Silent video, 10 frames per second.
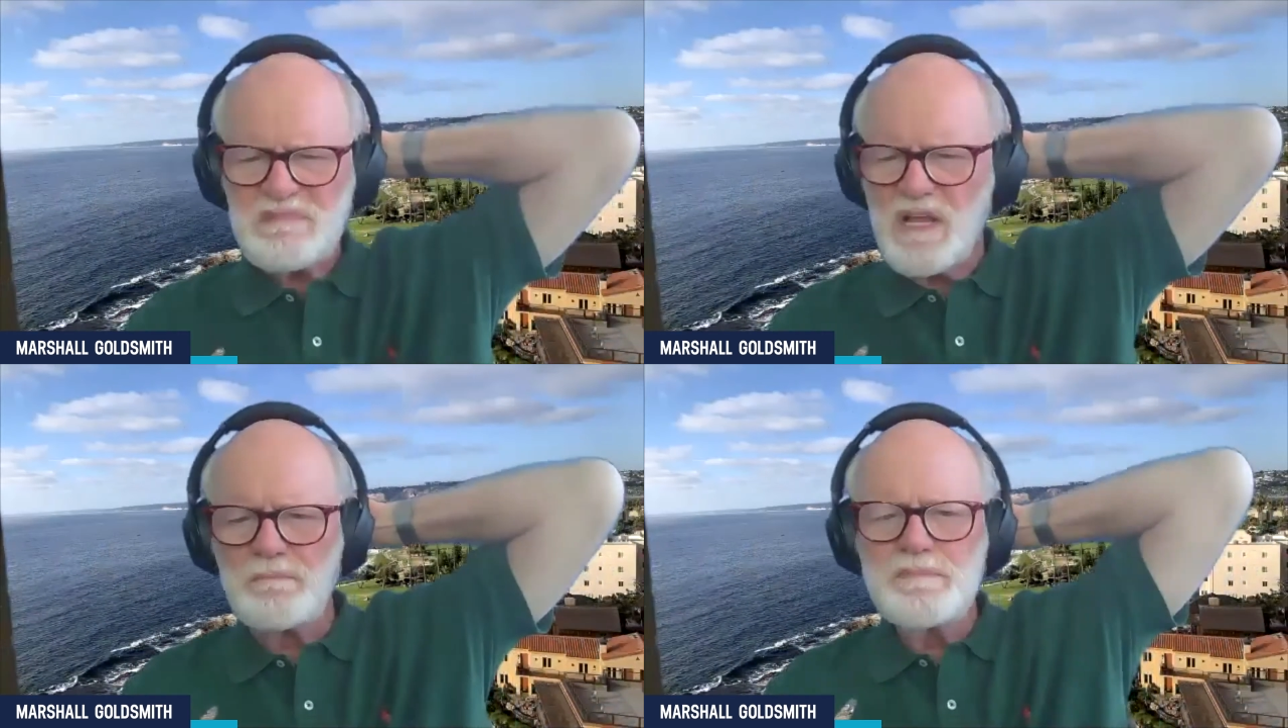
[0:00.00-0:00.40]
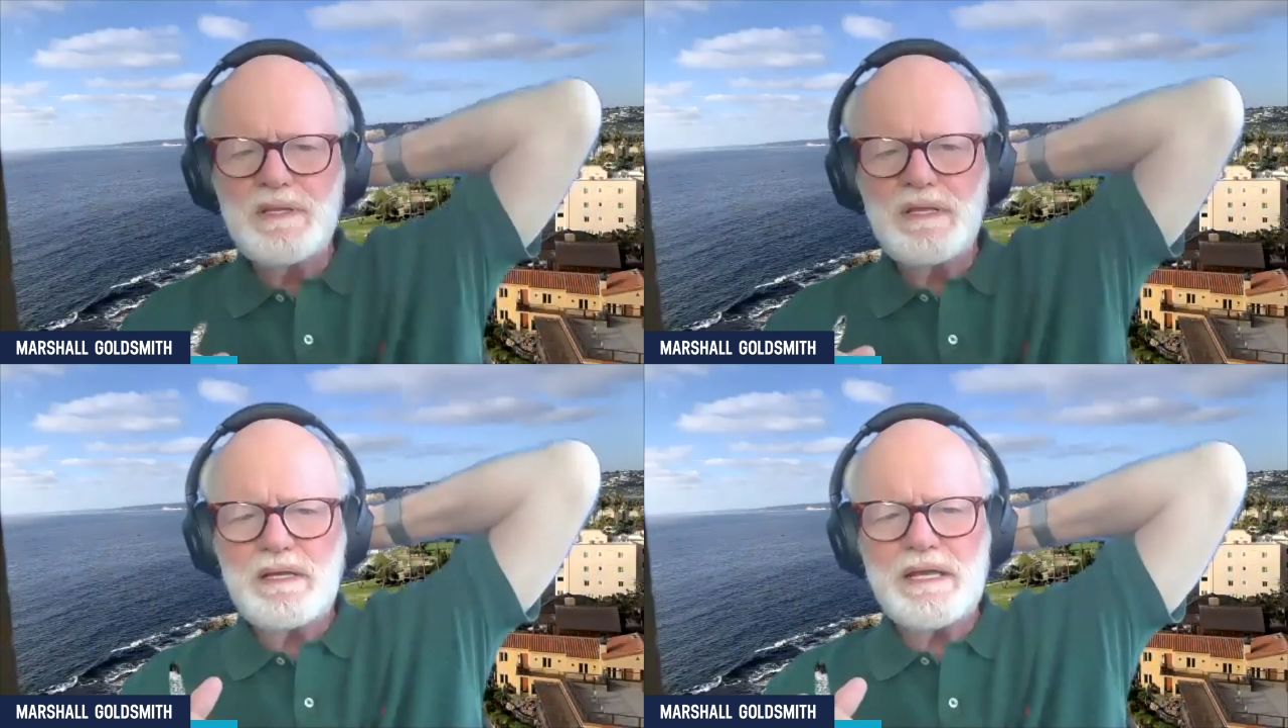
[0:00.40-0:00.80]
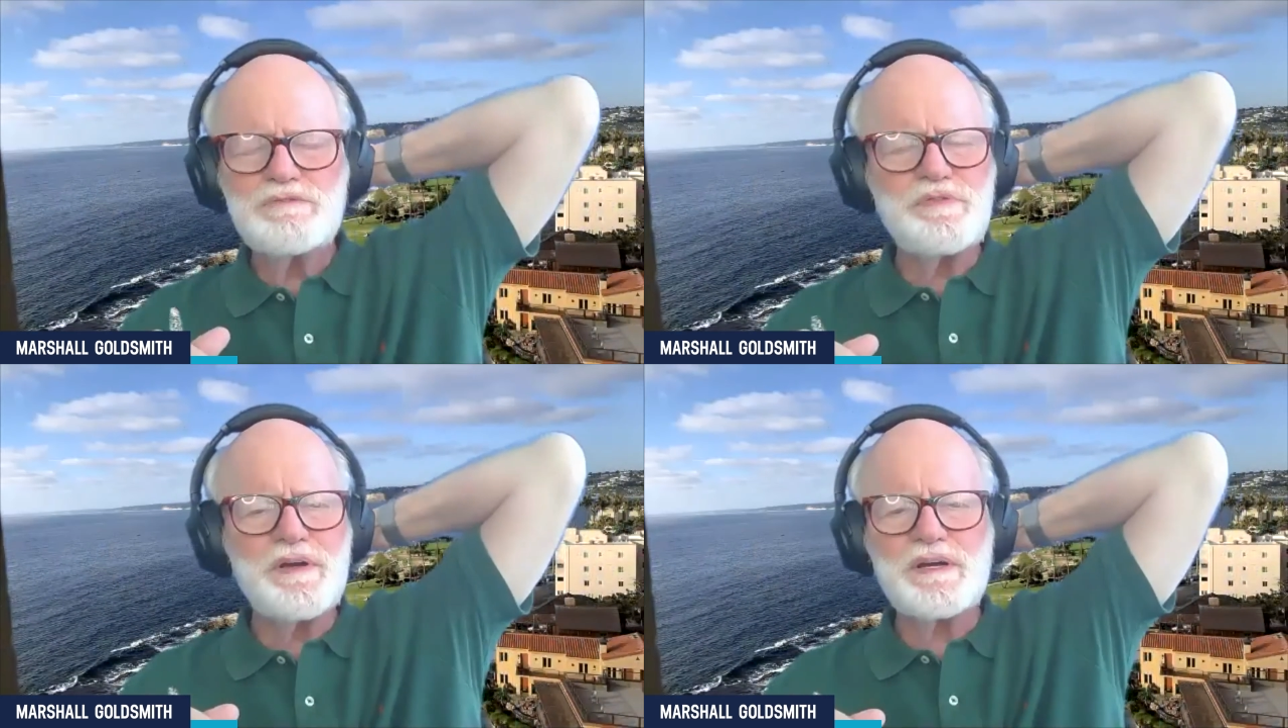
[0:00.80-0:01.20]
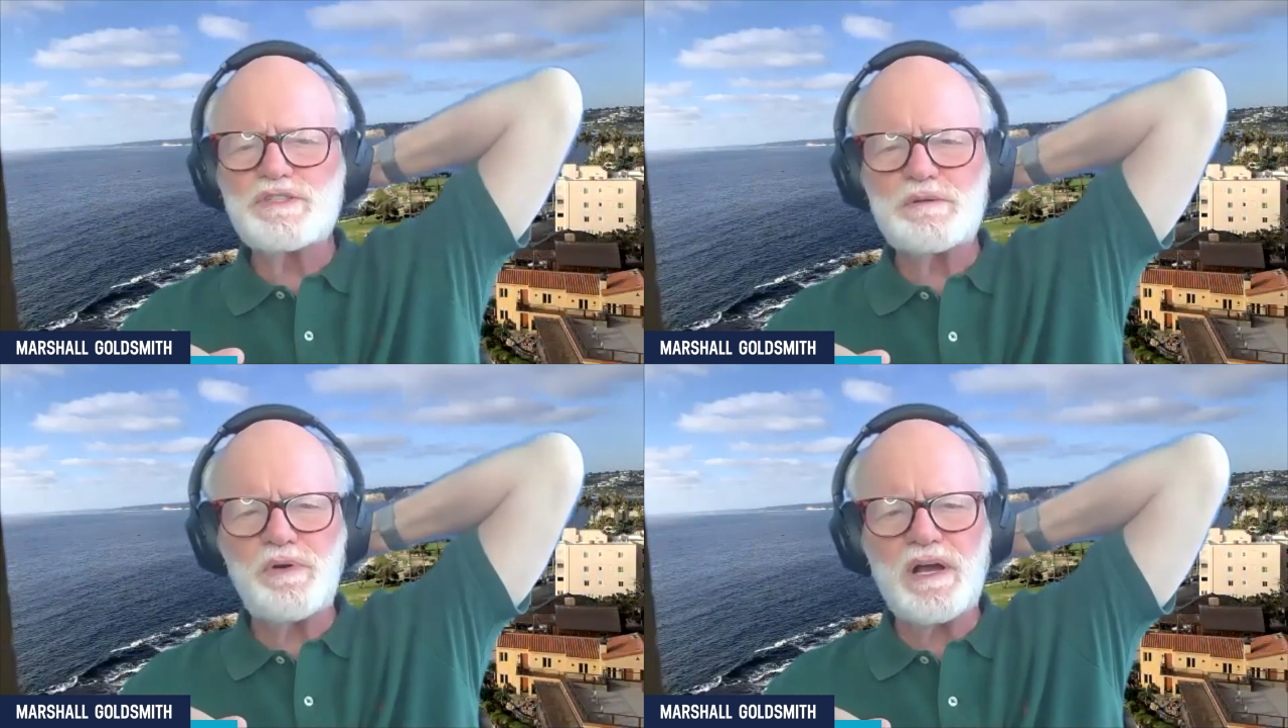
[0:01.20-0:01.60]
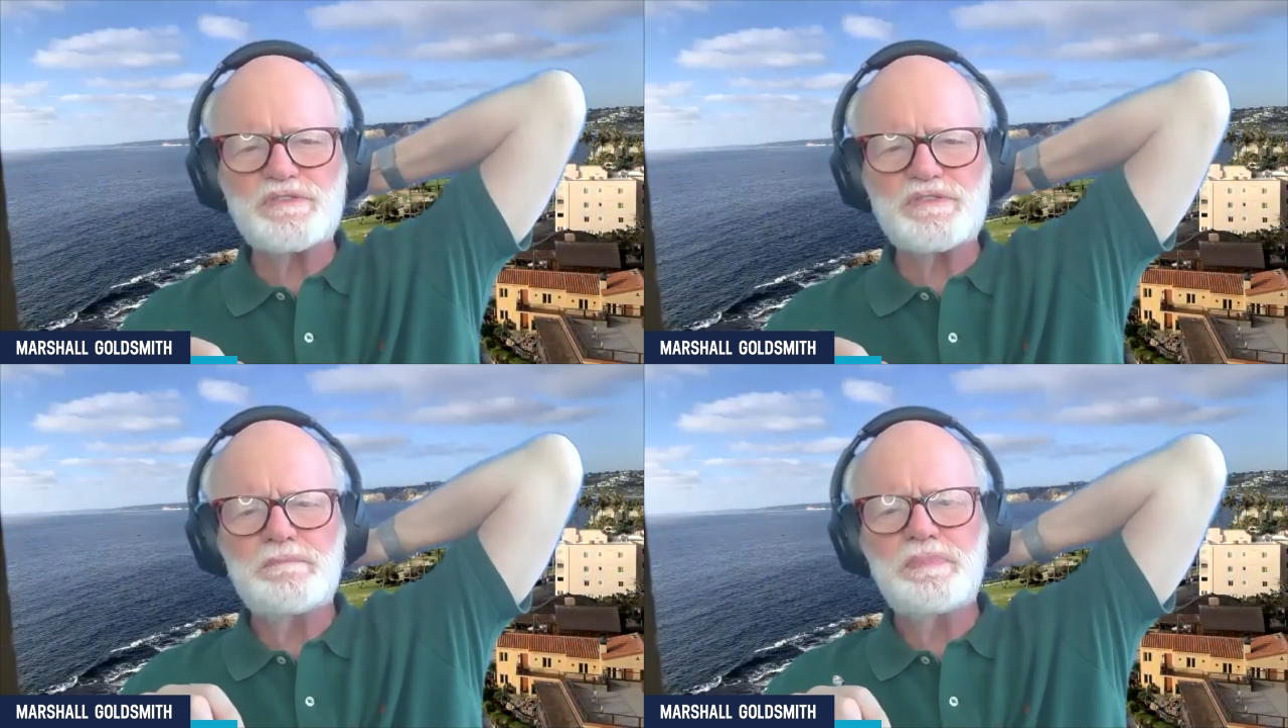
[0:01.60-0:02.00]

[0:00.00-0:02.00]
No, he was very surprised.